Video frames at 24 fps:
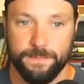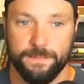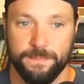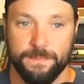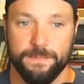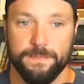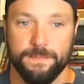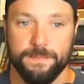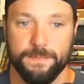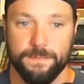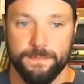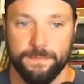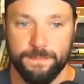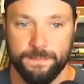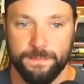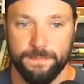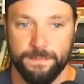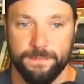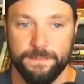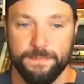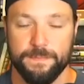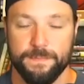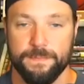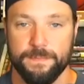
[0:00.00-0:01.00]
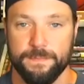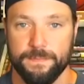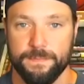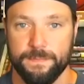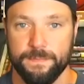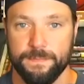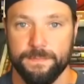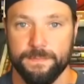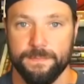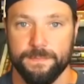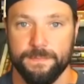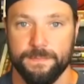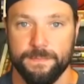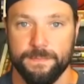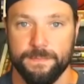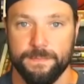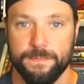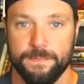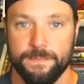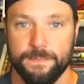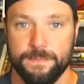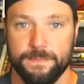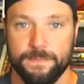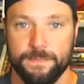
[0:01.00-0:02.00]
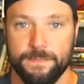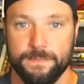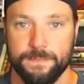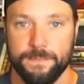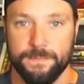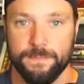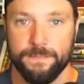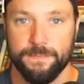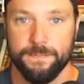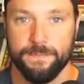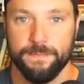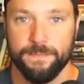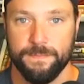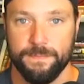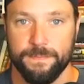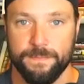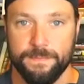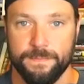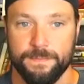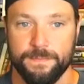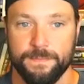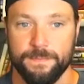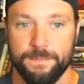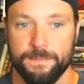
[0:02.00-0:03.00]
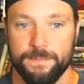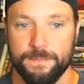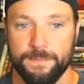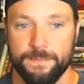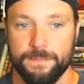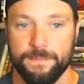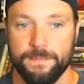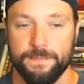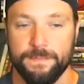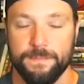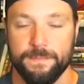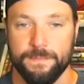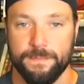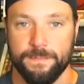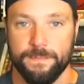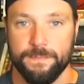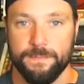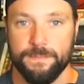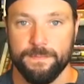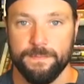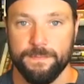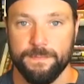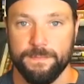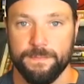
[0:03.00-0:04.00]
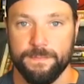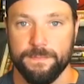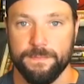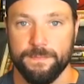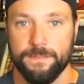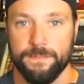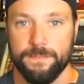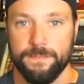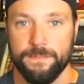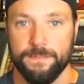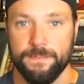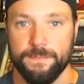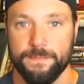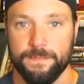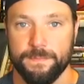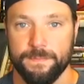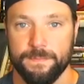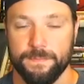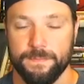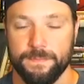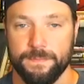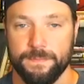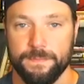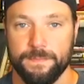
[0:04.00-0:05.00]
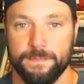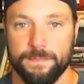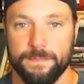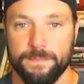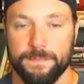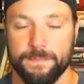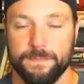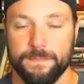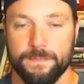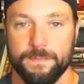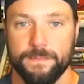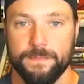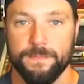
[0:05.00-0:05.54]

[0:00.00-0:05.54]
(silent)